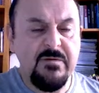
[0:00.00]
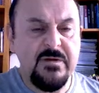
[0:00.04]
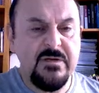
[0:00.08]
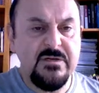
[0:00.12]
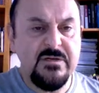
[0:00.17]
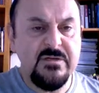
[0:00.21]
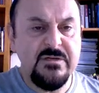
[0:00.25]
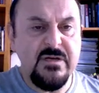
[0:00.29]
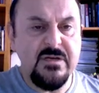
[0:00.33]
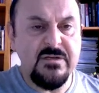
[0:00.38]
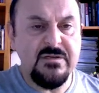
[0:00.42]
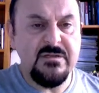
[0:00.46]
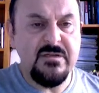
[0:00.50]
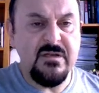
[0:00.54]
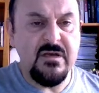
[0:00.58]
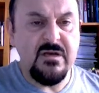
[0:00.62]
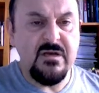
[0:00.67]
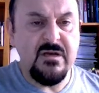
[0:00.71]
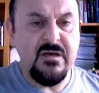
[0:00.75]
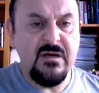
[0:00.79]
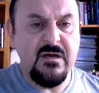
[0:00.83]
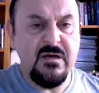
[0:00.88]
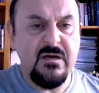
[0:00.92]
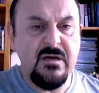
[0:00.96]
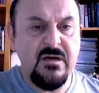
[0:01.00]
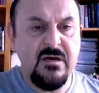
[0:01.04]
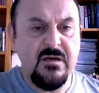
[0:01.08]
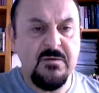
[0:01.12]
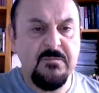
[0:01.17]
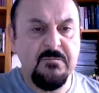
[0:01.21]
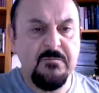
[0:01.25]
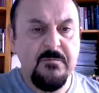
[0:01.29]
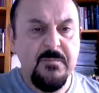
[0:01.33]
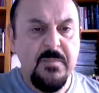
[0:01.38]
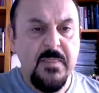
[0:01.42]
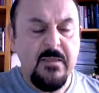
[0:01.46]
just
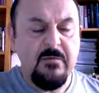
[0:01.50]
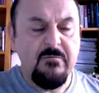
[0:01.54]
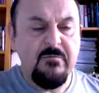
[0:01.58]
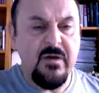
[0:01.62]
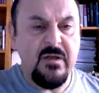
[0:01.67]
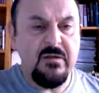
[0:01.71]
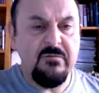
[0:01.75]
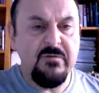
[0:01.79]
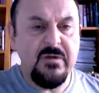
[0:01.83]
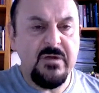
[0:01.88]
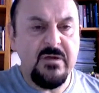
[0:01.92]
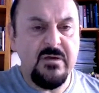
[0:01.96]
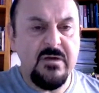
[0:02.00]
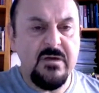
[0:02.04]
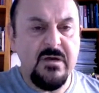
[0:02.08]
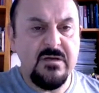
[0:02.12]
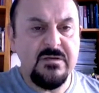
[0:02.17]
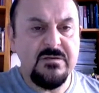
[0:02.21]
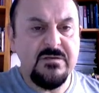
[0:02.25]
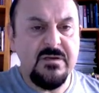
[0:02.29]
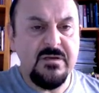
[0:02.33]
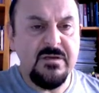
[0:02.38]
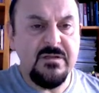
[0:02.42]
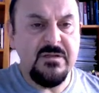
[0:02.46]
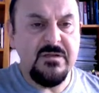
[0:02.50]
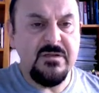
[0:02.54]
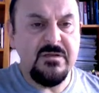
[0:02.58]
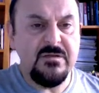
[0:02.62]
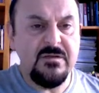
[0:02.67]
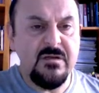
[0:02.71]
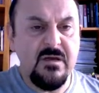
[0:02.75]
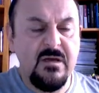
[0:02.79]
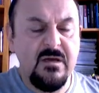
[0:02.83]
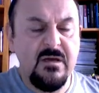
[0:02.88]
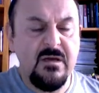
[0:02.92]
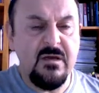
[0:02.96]
when we see this
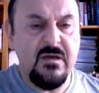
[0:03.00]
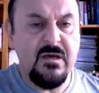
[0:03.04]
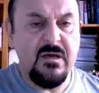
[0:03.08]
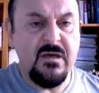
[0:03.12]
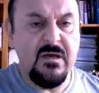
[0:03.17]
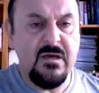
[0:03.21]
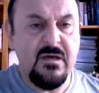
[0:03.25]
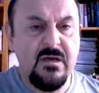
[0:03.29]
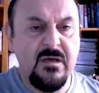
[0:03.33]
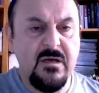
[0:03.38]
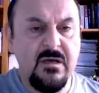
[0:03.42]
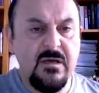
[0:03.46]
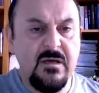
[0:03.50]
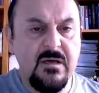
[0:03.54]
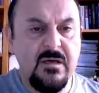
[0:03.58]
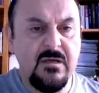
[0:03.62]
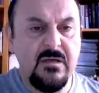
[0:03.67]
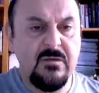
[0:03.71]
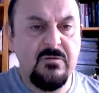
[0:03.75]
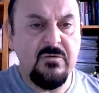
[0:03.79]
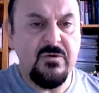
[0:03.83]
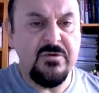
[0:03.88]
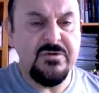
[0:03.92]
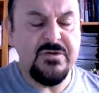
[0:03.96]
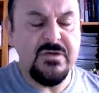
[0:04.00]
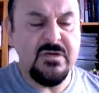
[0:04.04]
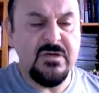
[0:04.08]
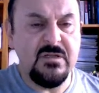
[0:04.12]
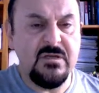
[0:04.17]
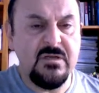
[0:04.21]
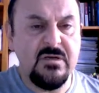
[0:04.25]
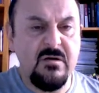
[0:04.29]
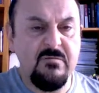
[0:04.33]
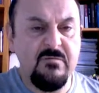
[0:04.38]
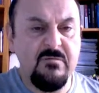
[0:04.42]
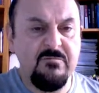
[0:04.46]
logical
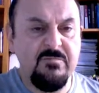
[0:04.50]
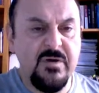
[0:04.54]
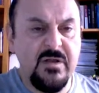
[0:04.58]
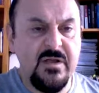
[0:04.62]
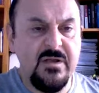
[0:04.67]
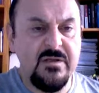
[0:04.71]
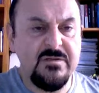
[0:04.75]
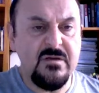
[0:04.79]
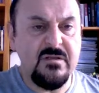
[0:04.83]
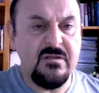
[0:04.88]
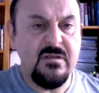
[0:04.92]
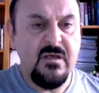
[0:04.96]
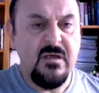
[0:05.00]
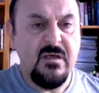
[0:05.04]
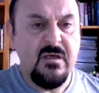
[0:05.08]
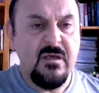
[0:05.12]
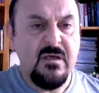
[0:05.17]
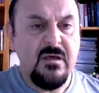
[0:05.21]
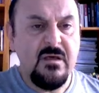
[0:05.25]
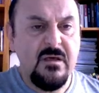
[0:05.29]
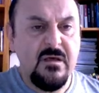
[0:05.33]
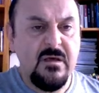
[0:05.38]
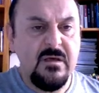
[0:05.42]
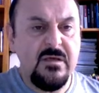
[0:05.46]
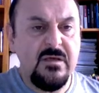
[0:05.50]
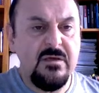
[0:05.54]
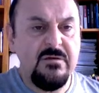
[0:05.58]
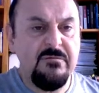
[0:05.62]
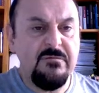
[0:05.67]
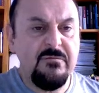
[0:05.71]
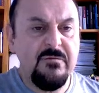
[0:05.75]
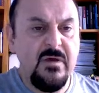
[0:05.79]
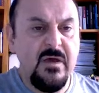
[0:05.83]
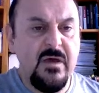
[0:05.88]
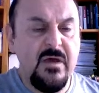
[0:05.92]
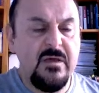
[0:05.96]
comparison, if
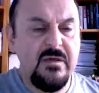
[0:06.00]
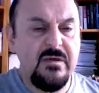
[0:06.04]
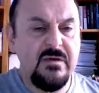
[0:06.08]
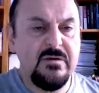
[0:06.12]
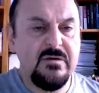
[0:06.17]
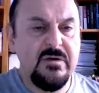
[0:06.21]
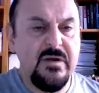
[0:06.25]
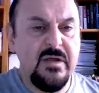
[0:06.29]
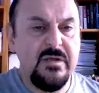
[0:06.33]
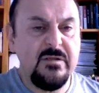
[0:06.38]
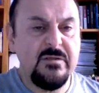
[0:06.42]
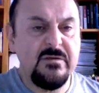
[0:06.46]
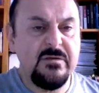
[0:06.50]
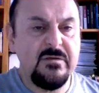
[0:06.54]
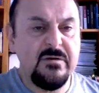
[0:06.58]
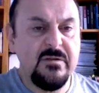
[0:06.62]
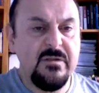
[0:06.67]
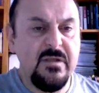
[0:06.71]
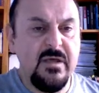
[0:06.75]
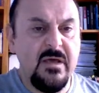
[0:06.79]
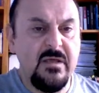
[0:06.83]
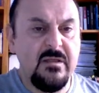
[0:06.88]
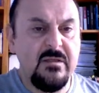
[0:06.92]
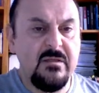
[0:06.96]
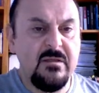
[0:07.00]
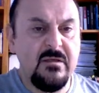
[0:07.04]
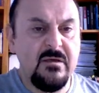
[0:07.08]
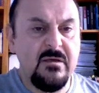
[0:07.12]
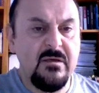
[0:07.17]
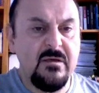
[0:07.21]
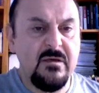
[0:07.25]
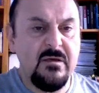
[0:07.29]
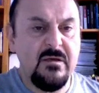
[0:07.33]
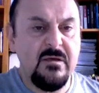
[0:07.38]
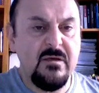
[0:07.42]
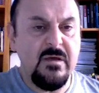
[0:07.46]
a greater than
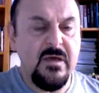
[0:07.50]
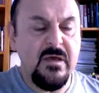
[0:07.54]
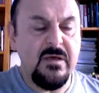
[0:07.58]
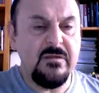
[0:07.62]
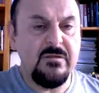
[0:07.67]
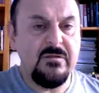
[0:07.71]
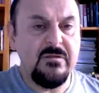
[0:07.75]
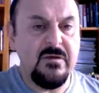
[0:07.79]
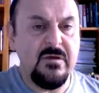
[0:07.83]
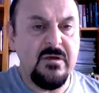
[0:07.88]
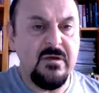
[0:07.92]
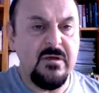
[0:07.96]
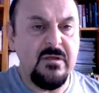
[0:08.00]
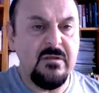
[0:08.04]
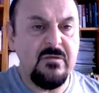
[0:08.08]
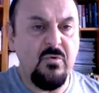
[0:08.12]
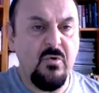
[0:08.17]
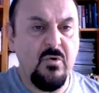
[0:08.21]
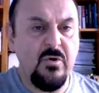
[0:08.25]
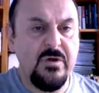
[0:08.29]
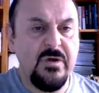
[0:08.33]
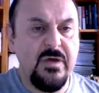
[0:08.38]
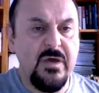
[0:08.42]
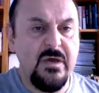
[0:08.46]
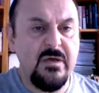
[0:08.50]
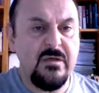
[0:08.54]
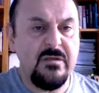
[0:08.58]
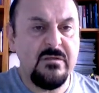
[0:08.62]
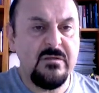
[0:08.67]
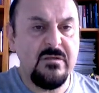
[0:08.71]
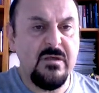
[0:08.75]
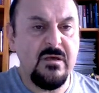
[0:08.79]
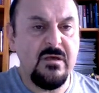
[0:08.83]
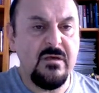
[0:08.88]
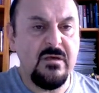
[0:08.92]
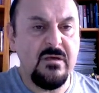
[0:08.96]
18, okay,
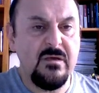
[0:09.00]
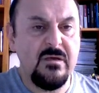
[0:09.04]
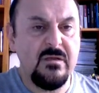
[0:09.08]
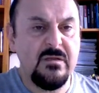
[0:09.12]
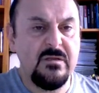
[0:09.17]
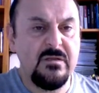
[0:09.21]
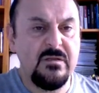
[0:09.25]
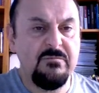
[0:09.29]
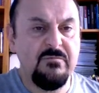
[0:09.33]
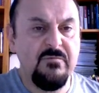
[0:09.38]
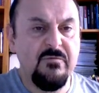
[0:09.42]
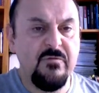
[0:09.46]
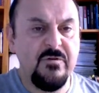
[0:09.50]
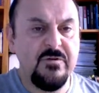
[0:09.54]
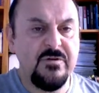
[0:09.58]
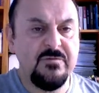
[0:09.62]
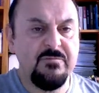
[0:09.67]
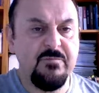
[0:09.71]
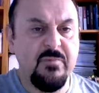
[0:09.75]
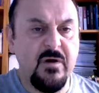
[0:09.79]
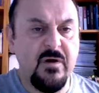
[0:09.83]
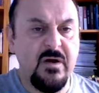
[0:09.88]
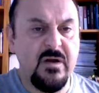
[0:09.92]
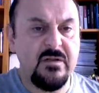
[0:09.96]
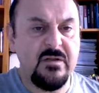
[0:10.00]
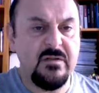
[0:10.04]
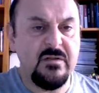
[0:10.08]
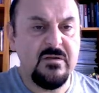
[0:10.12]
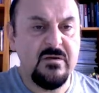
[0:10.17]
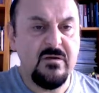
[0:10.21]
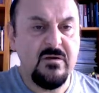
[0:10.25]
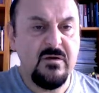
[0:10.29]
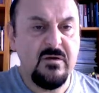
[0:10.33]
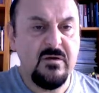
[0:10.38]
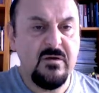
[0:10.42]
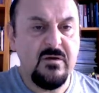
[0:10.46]
the first part
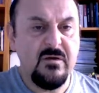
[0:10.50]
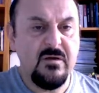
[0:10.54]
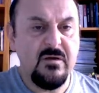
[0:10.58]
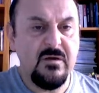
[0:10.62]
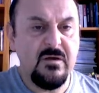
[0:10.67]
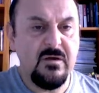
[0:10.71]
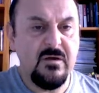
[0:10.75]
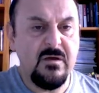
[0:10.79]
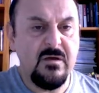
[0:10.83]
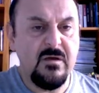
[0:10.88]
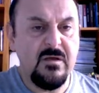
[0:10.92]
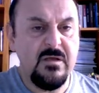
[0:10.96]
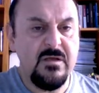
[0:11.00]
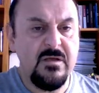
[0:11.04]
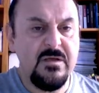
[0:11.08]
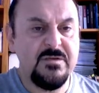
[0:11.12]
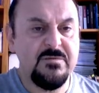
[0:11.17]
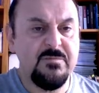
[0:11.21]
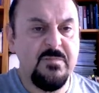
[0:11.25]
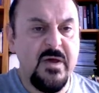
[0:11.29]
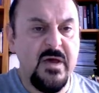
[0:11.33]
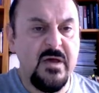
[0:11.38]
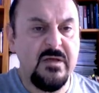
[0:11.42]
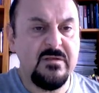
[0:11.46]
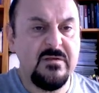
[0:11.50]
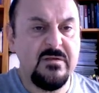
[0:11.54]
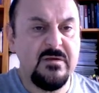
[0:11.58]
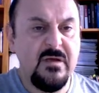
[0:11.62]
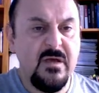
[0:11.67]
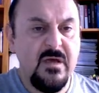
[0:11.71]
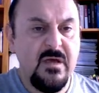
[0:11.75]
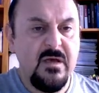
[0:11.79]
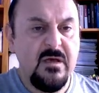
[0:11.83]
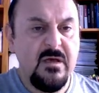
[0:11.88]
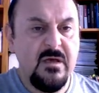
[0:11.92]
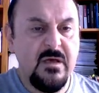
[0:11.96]
is met.
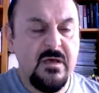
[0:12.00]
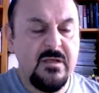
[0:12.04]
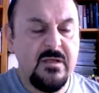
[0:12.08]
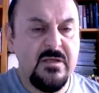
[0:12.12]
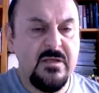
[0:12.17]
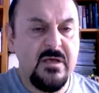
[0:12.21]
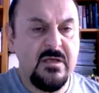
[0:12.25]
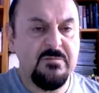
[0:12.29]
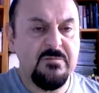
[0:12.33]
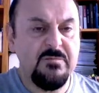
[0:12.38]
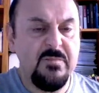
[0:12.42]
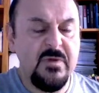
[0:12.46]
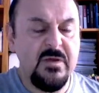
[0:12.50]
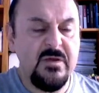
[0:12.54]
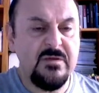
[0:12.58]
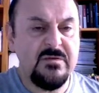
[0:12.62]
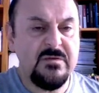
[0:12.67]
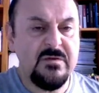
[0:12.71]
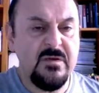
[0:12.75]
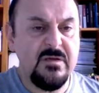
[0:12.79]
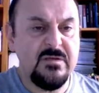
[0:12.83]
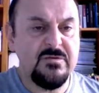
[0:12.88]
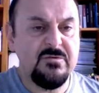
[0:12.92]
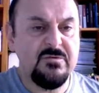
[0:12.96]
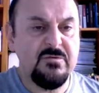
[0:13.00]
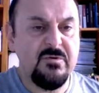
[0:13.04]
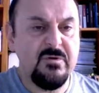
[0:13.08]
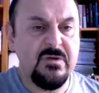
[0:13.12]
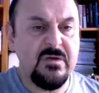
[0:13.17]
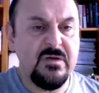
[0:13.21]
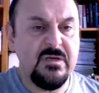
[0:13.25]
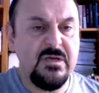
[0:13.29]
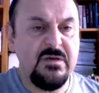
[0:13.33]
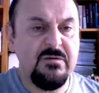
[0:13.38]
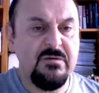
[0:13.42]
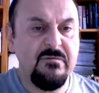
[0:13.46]
That means it's gonna
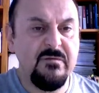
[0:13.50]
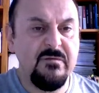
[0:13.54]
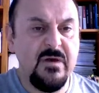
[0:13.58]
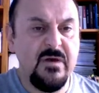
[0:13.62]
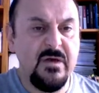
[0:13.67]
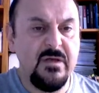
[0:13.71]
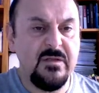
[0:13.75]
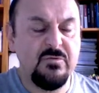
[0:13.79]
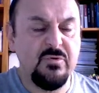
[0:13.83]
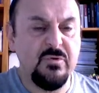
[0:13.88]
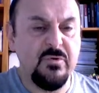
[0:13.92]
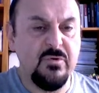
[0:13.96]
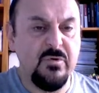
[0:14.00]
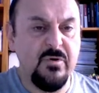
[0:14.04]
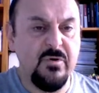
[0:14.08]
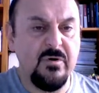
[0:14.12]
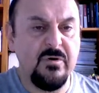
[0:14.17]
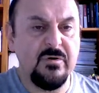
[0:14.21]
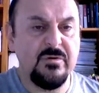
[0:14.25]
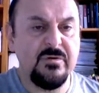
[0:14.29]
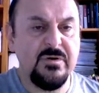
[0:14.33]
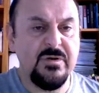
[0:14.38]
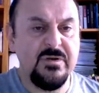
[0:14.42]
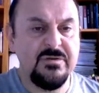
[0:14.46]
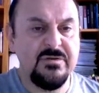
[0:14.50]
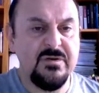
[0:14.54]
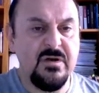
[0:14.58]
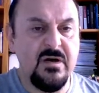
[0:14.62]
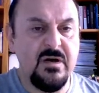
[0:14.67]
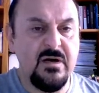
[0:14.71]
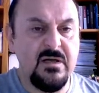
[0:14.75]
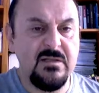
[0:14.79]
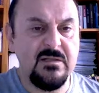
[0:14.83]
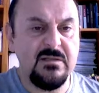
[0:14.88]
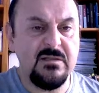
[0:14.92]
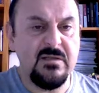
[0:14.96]
give a true
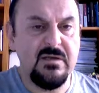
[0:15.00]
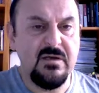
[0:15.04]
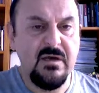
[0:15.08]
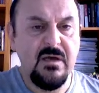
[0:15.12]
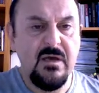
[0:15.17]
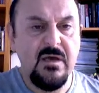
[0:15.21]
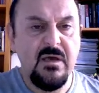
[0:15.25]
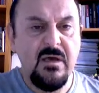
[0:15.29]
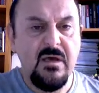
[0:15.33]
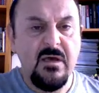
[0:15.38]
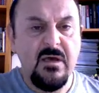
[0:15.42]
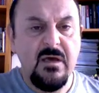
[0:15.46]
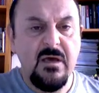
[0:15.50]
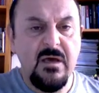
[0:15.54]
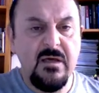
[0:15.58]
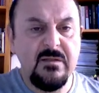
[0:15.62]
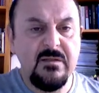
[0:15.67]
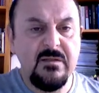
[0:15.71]
result. And